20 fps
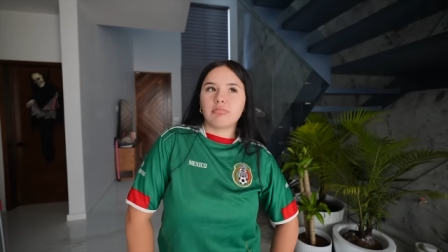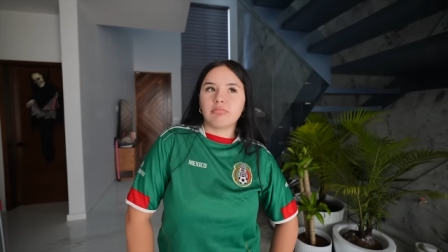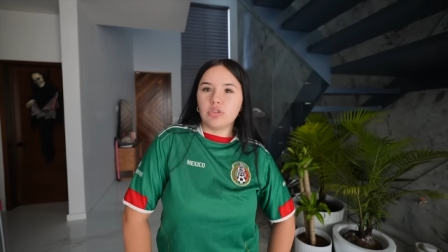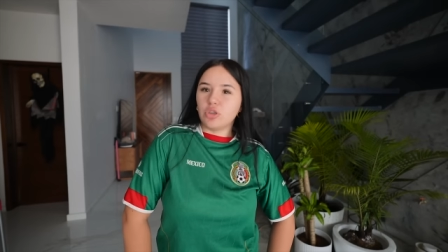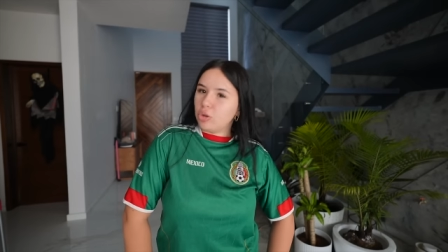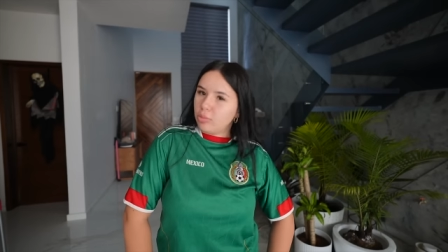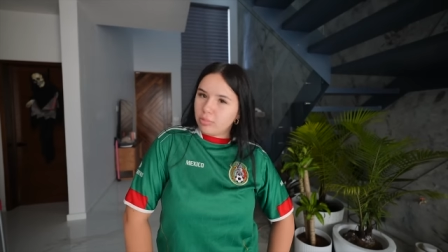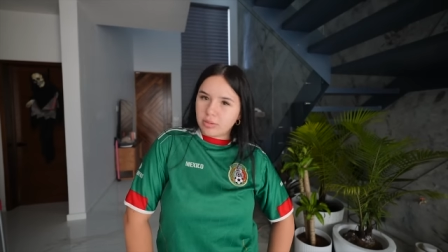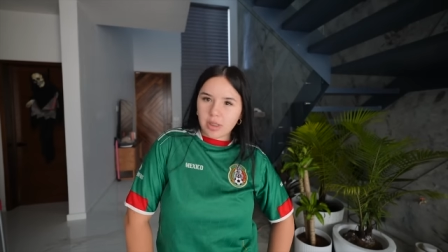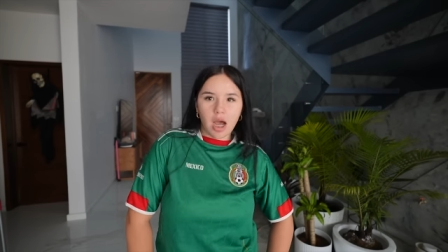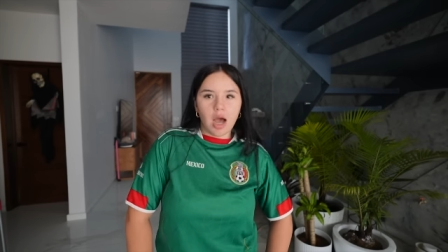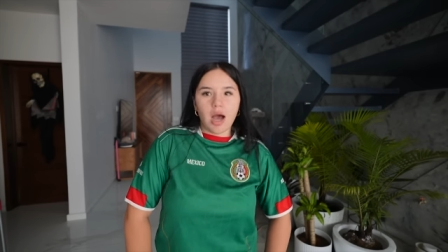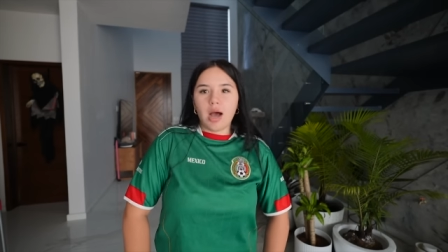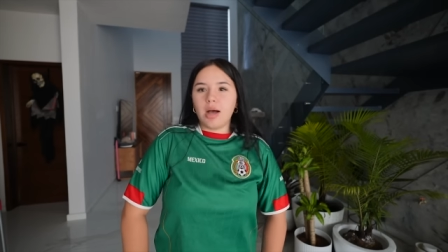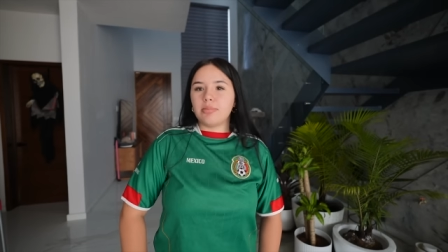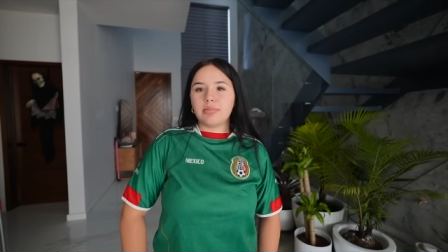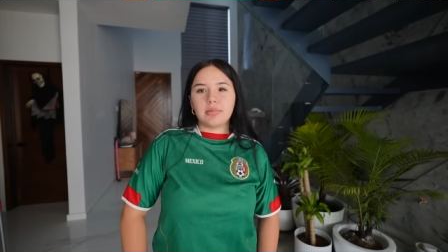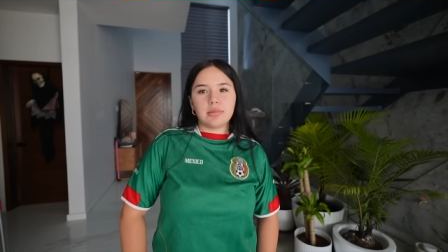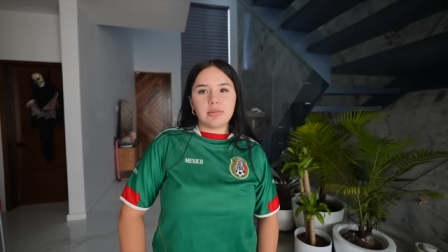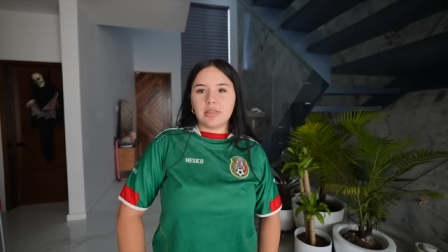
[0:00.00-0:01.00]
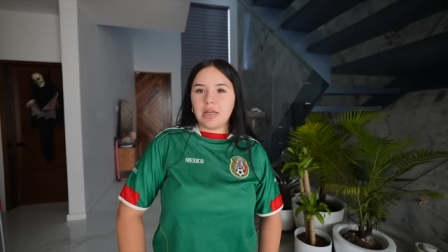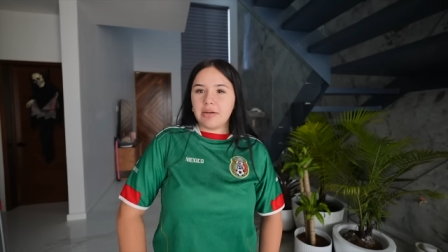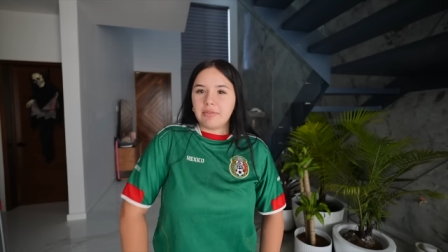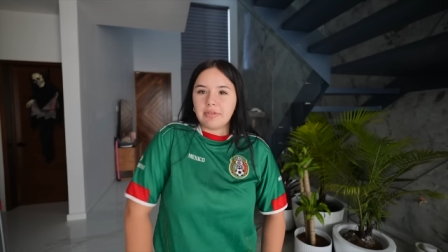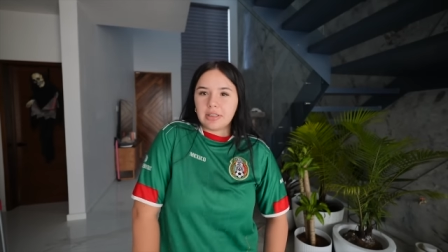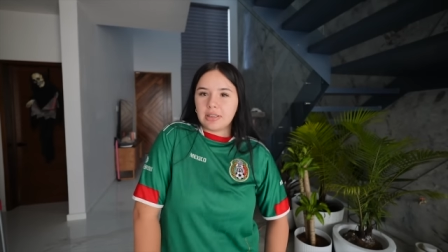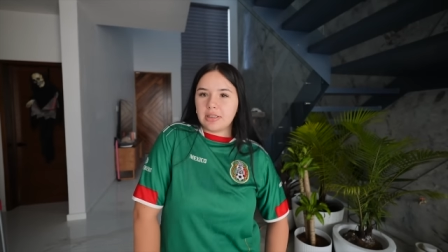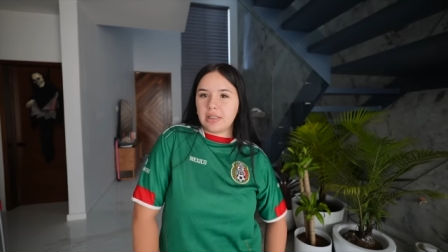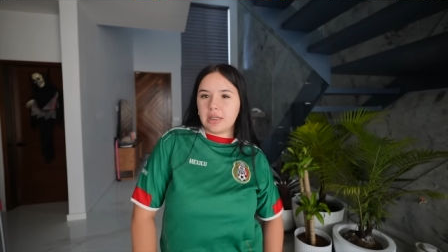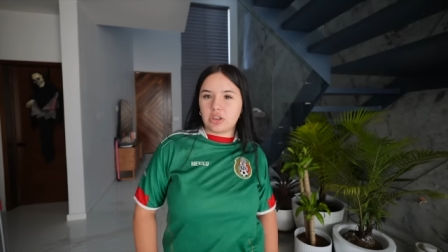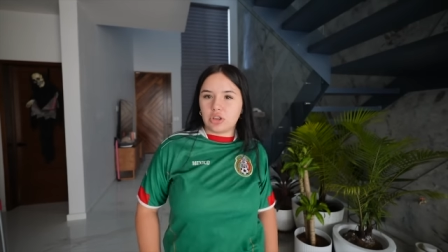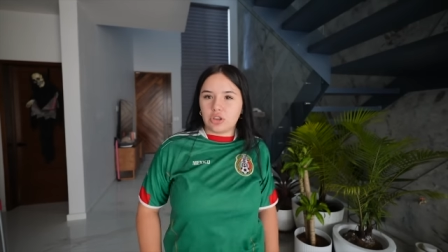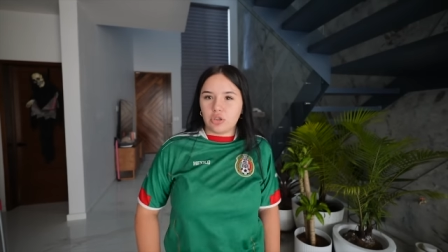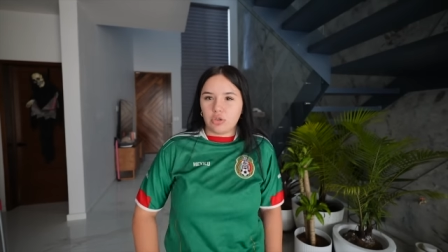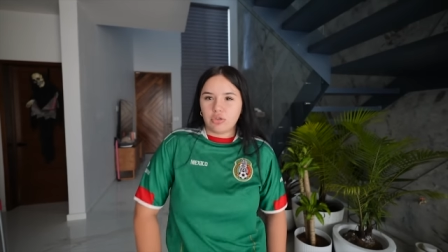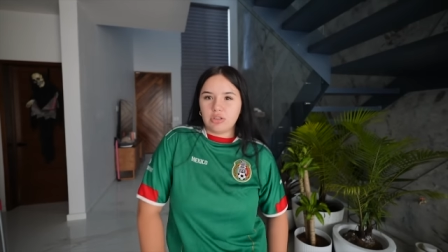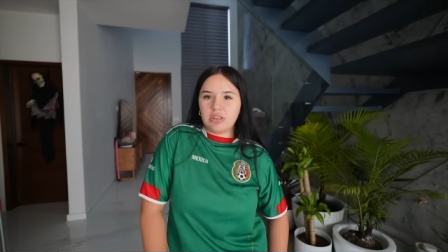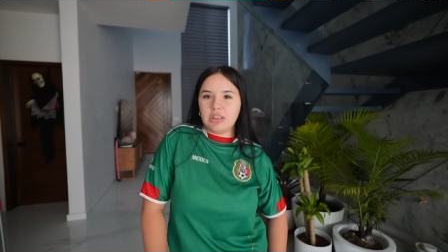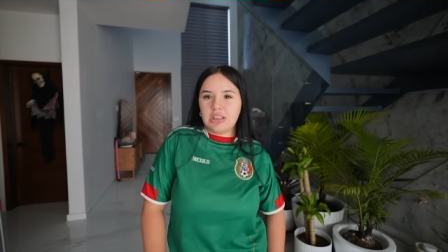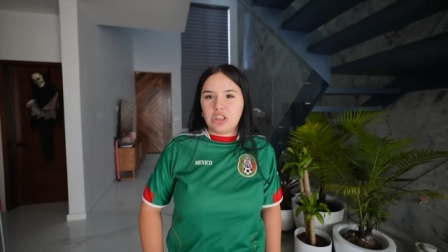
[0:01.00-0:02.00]
tube tops, everything that
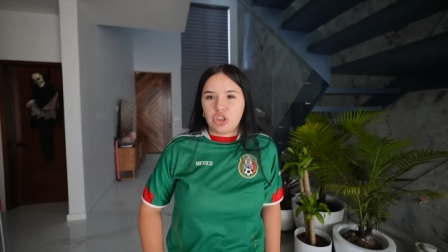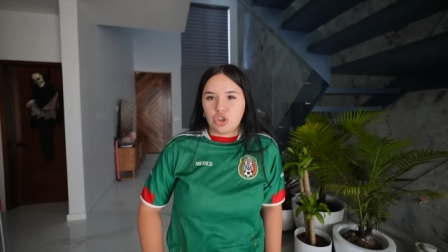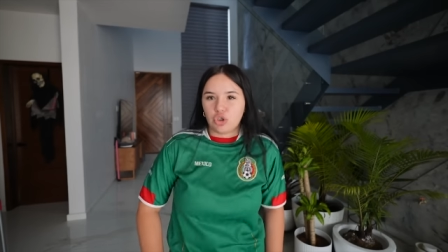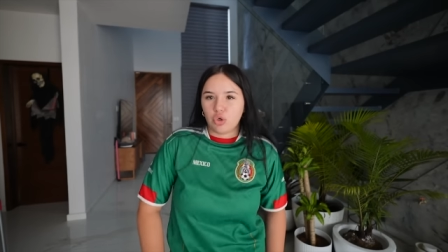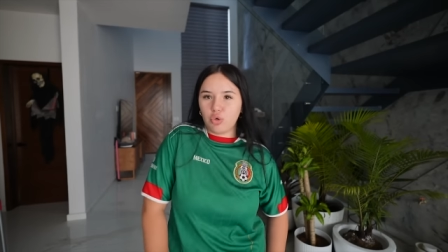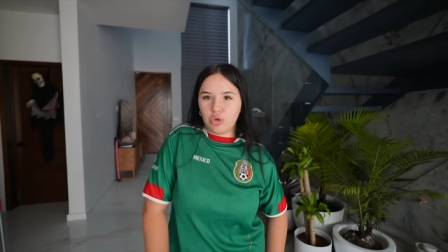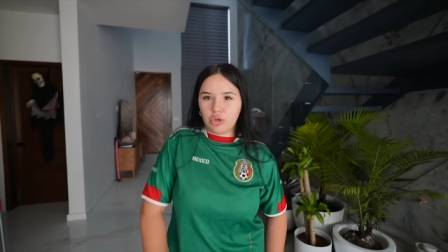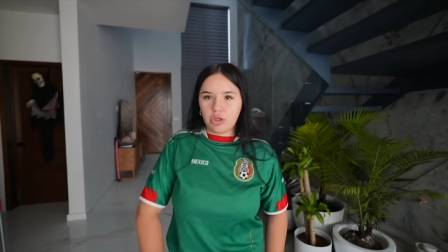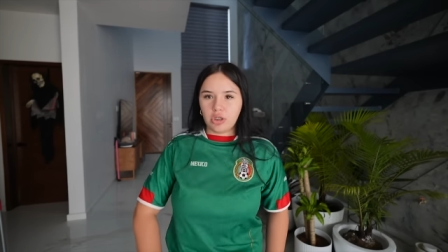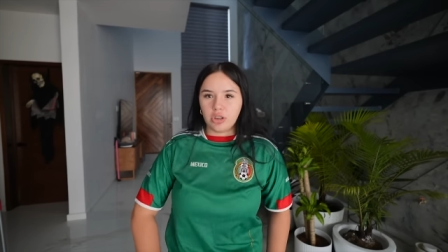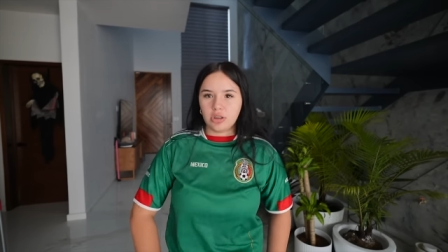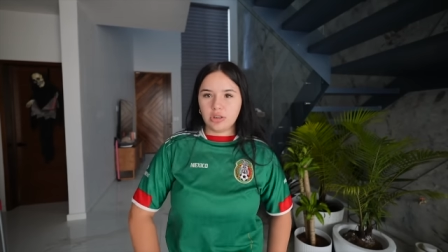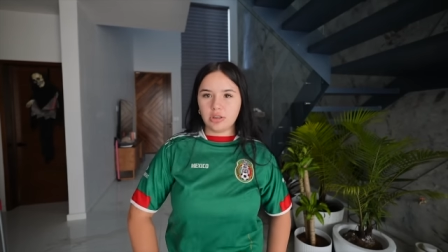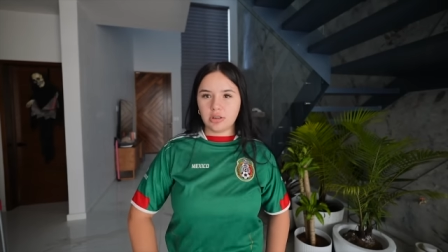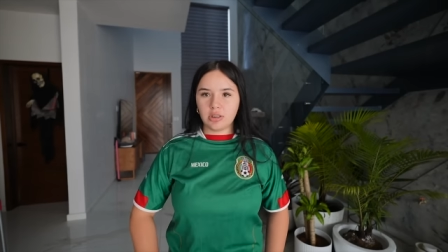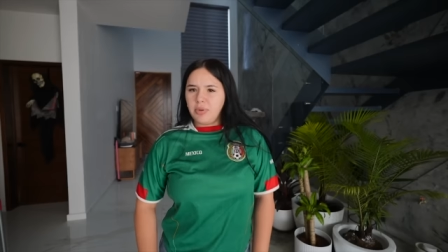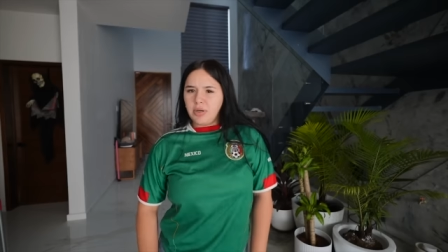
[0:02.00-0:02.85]
shows these shoulders.